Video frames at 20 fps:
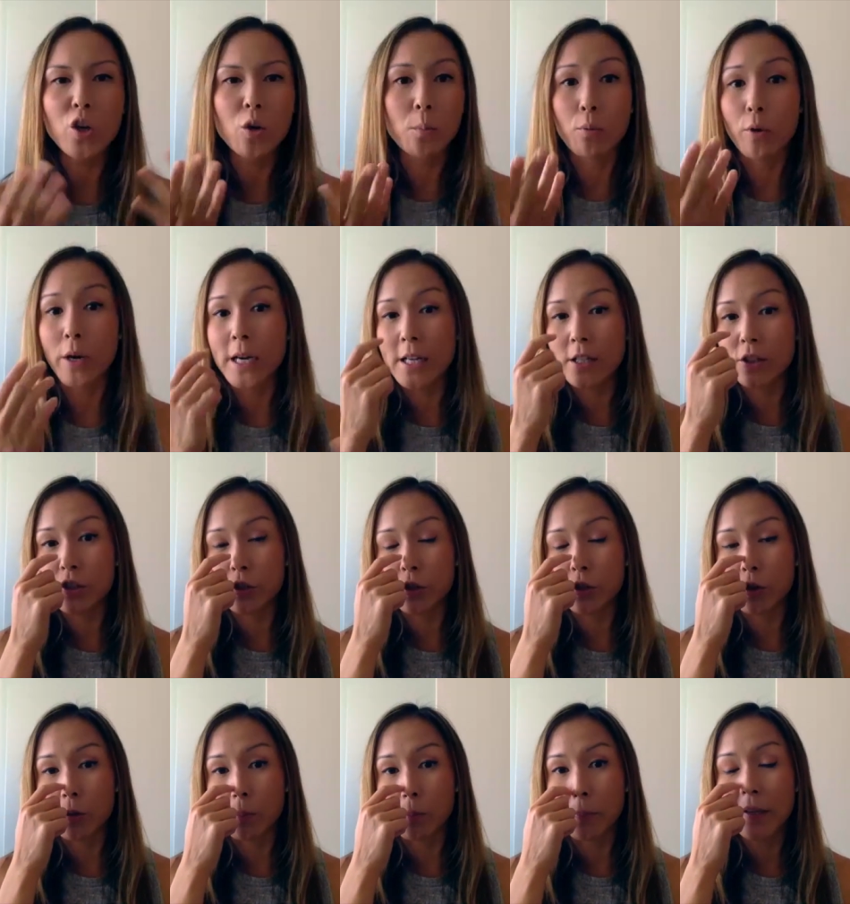you bring into
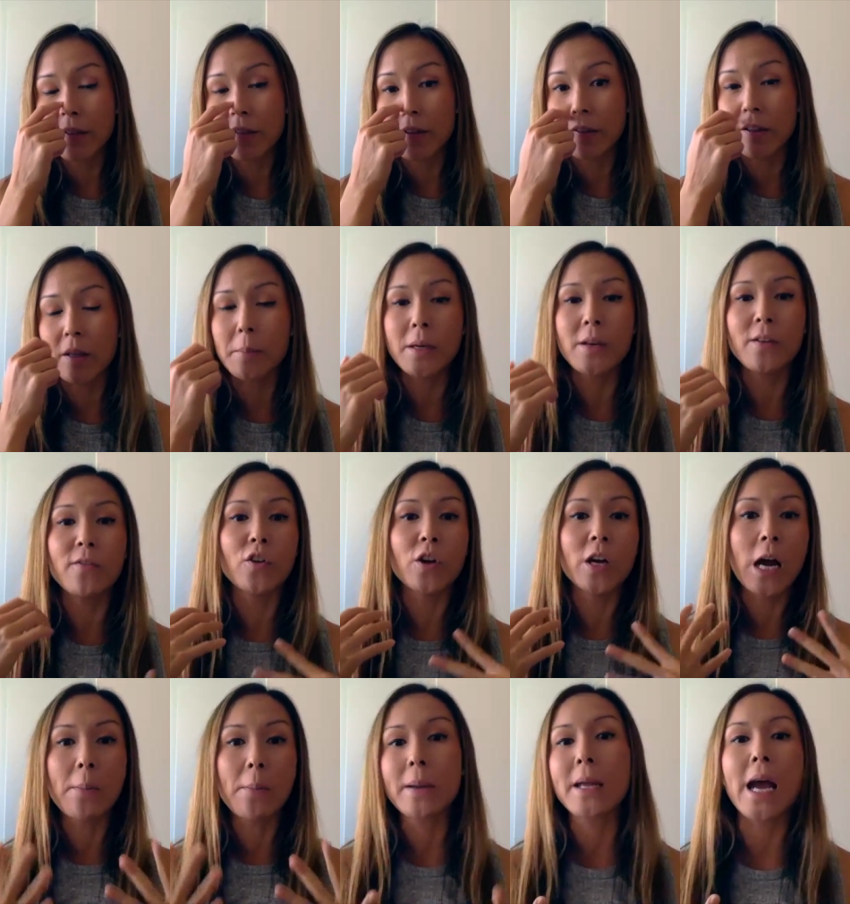your business. I mean, if you're
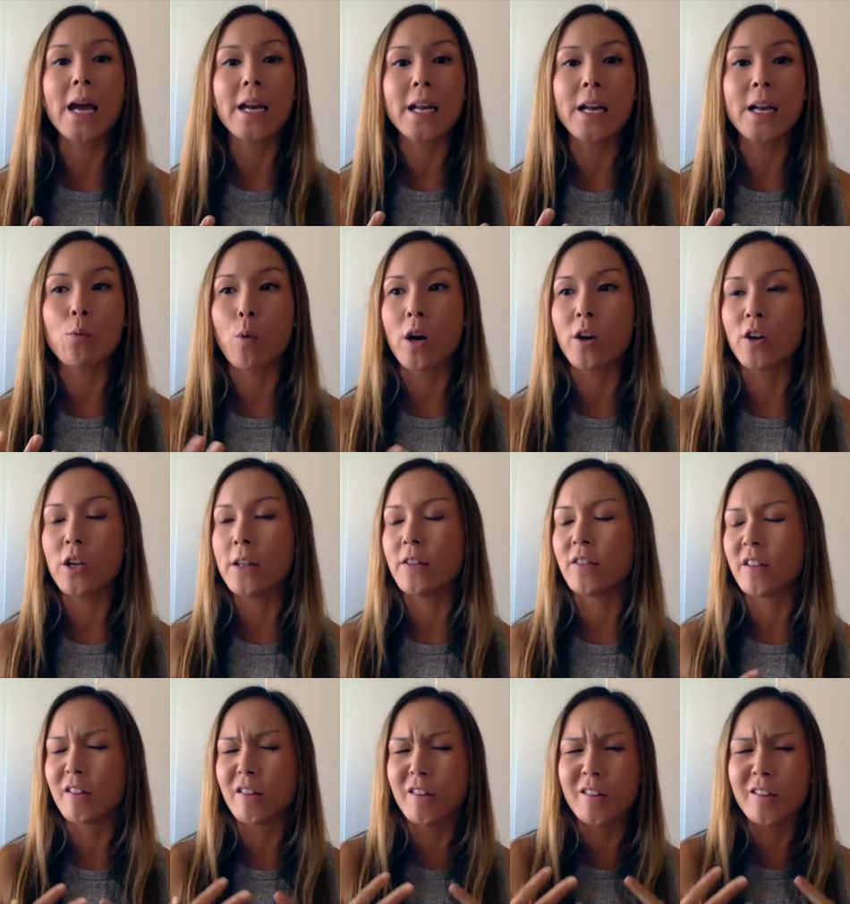coming at it where it's this